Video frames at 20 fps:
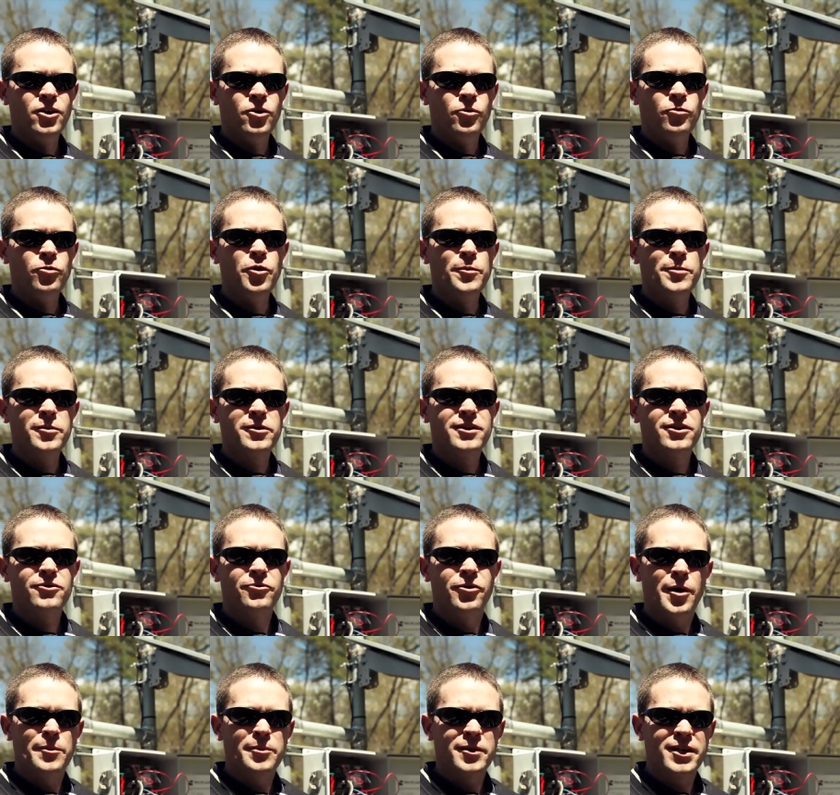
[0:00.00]
Woolpert can
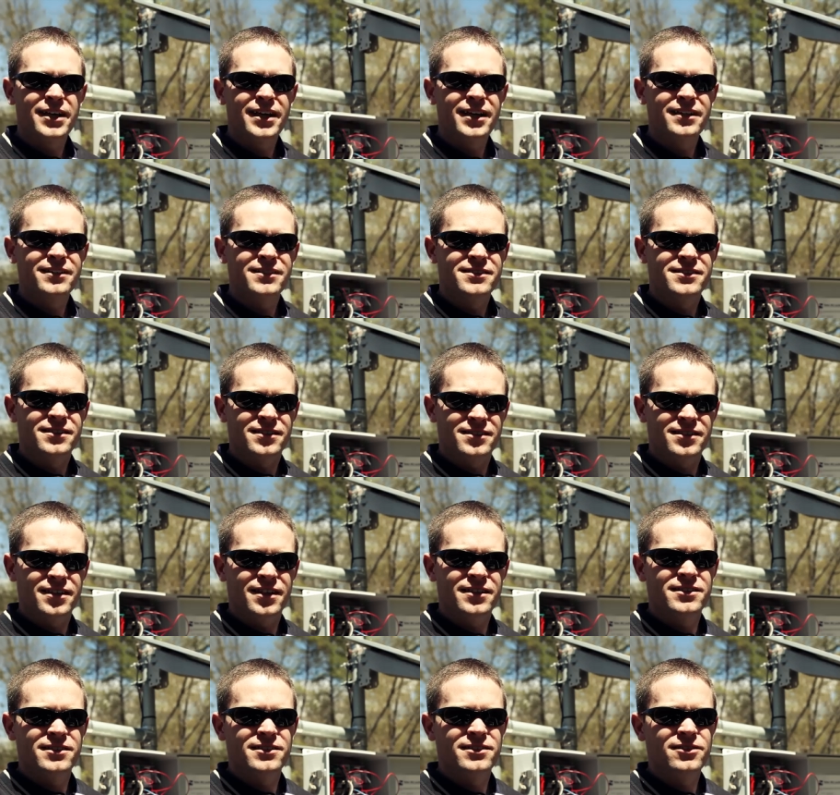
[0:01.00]
replicate the
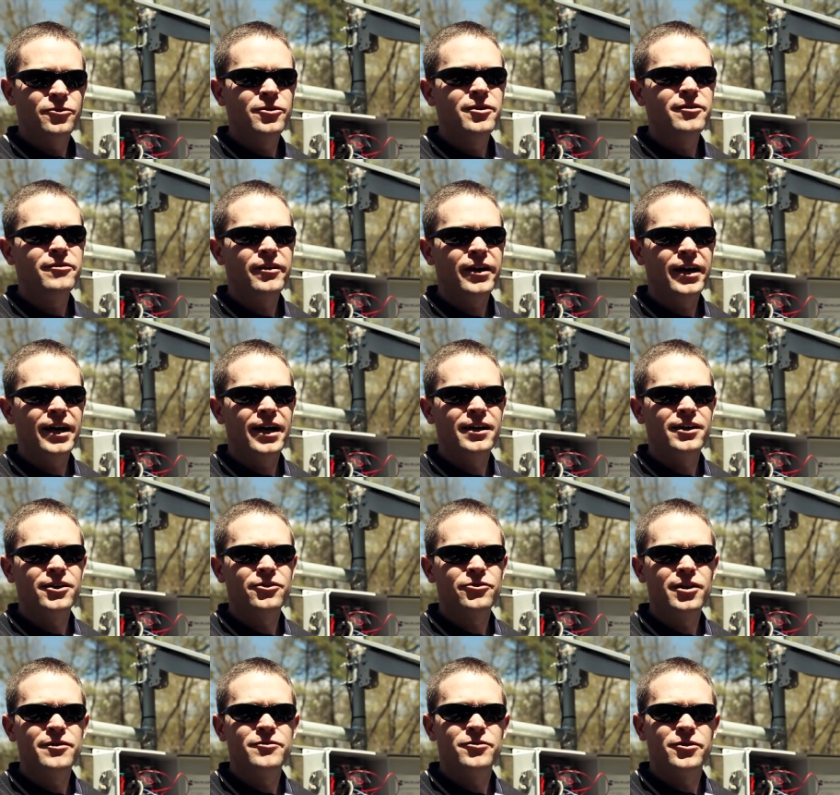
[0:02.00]
successes that we've had in
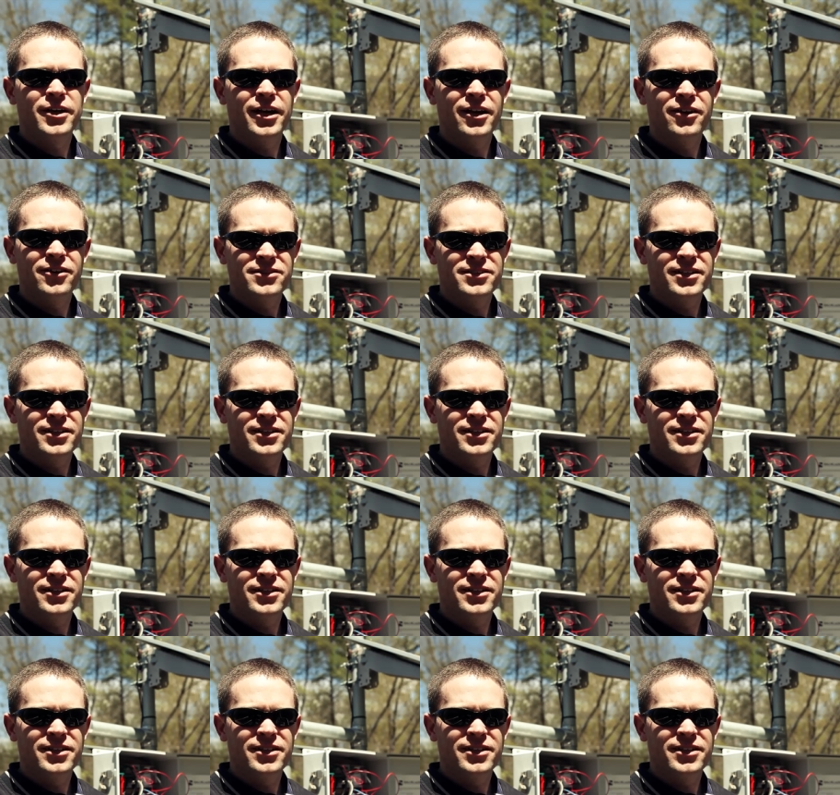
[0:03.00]
Greenville County,